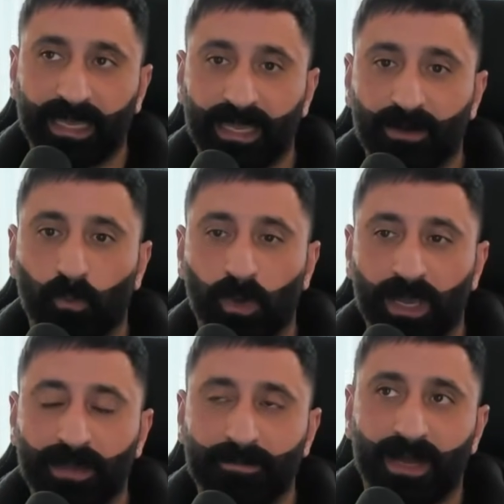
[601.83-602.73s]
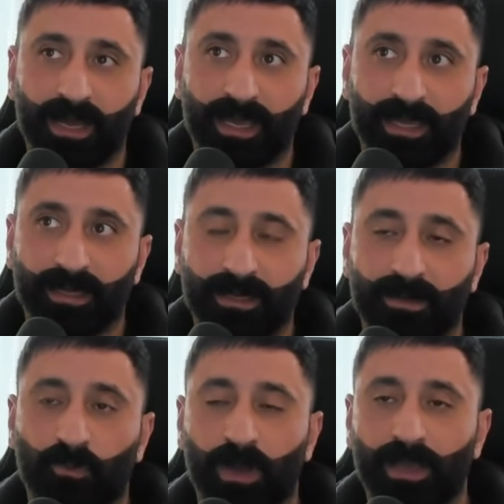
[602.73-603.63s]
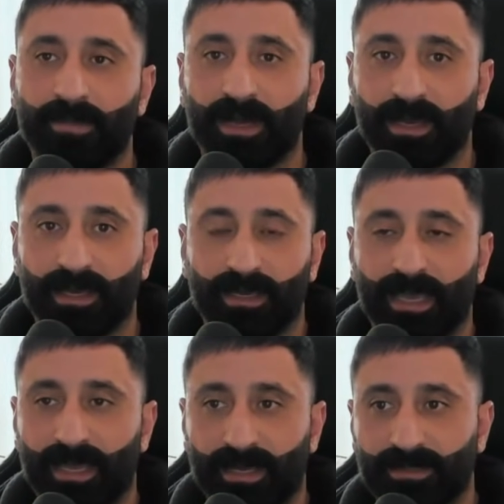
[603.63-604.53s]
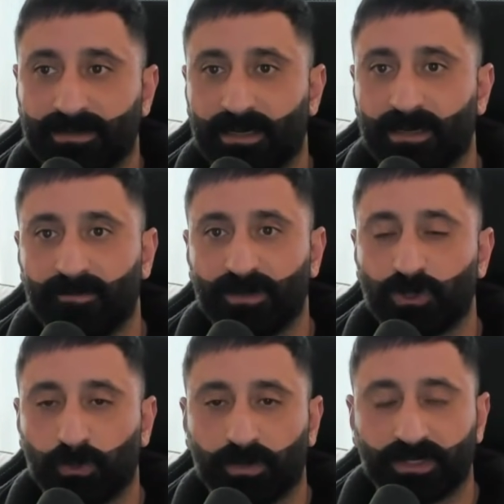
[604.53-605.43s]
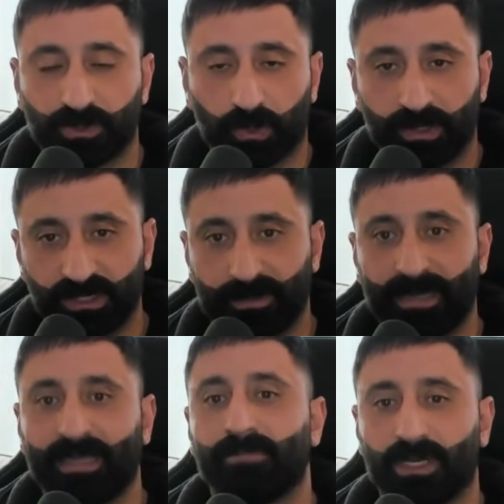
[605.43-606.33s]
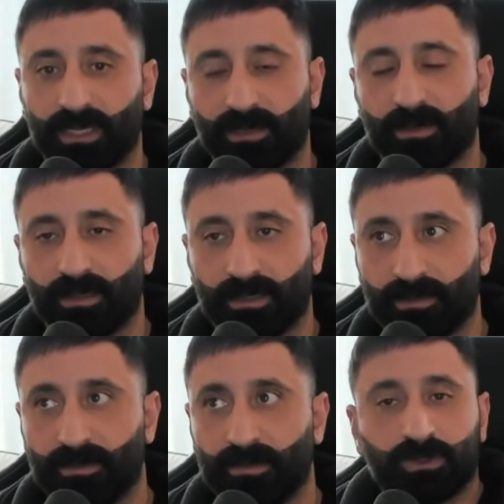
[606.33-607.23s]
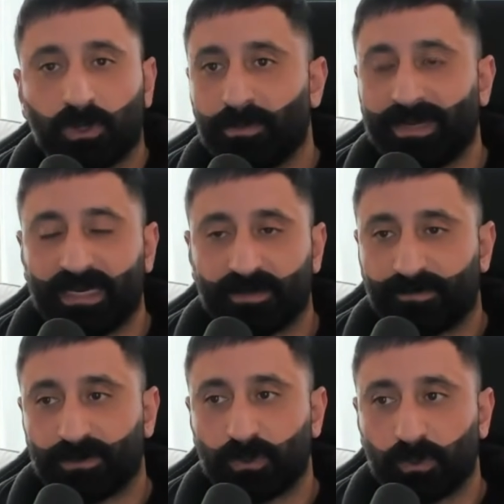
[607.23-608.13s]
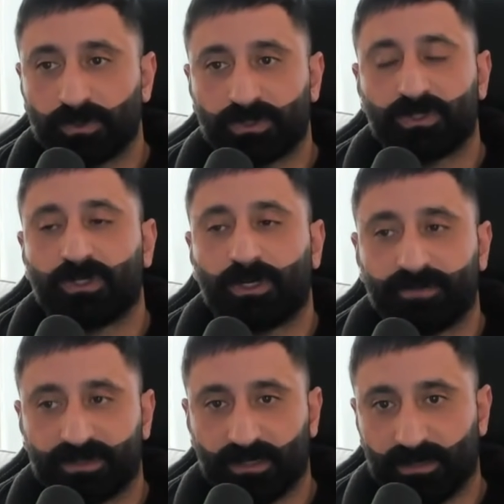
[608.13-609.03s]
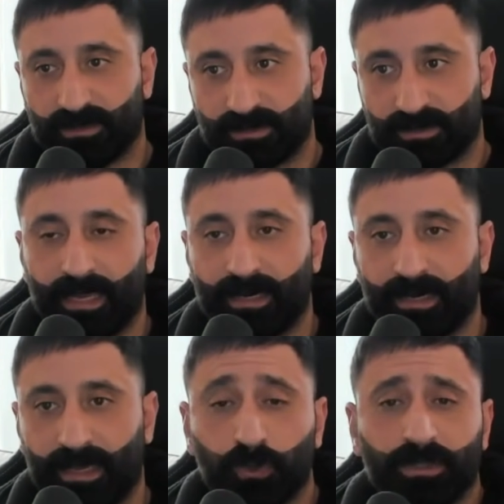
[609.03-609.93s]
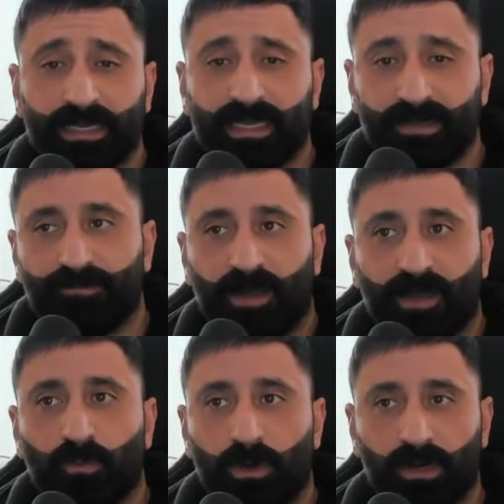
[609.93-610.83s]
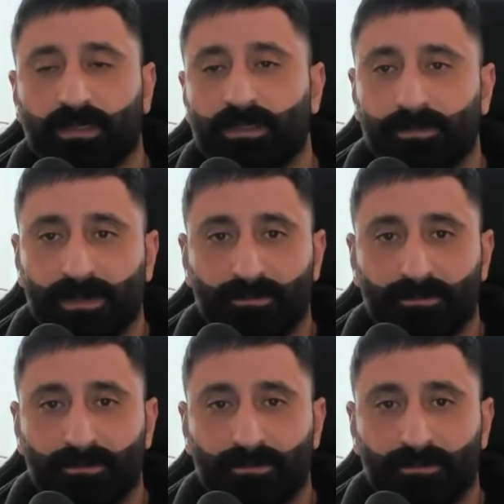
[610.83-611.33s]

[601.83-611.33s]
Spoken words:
again, why am I as an individual that's already spending money on so many different tools and services? And truly, if I wanted to be